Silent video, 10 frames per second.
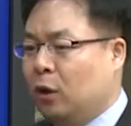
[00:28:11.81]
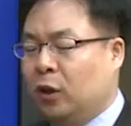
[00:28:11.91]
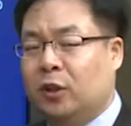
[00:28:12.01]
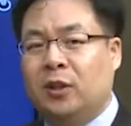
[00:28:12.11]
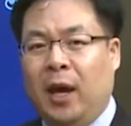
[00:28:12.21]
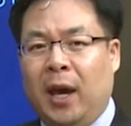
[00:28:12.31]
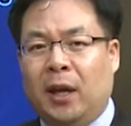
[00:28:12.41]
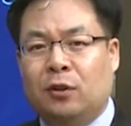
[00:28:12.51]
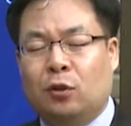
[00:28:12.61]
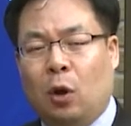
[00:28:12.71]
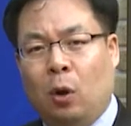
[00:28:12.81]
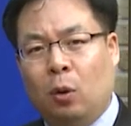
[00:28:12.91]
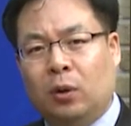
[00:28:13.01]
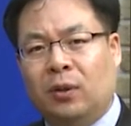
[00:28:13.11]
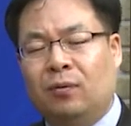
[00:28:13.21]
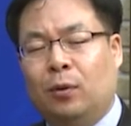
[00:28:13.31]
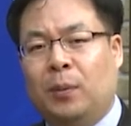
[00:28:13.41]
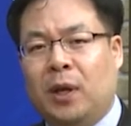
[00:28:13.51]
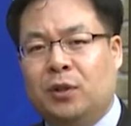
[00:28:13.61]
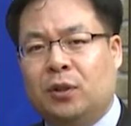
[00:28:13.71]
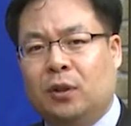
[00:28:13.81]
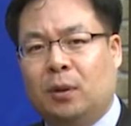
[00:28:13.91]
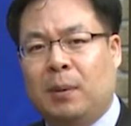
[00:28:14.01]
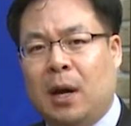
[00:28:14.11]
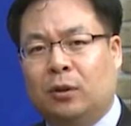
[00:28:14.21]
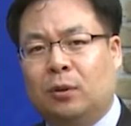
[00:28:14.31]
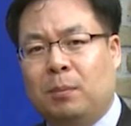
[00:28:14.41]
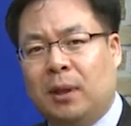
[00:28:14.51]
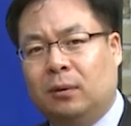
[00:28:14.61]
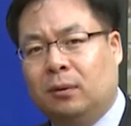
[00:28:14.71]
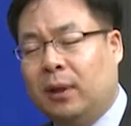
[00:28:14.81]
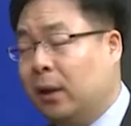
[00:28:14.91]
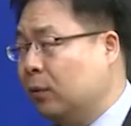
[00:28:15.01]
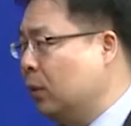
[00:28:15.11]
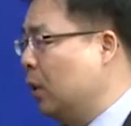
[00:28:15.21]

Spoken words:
contains all information about the mental health